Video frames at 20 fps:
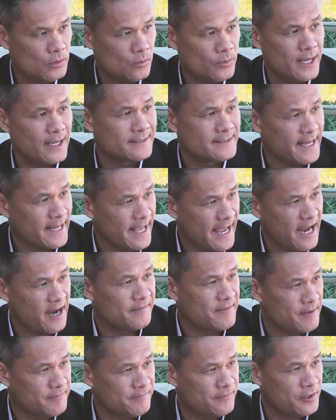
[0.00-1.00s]
We got to take
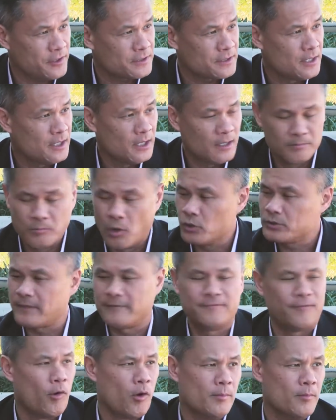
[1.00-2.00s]
care of them. First. That's right. Most
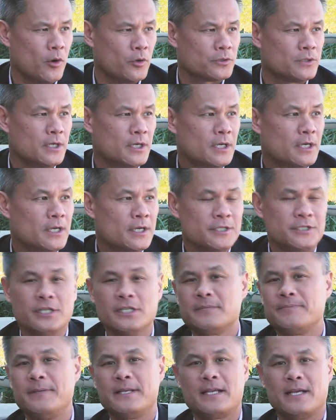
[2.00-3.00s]
and foremost
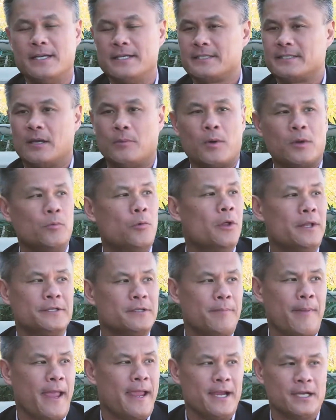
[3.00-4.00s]
just because someone willing
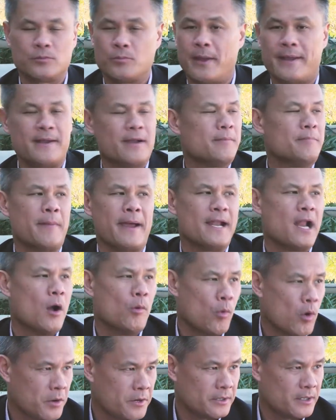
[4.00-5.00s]
to pay us we may
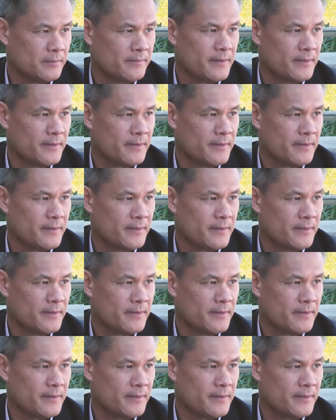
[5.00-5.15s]
not work with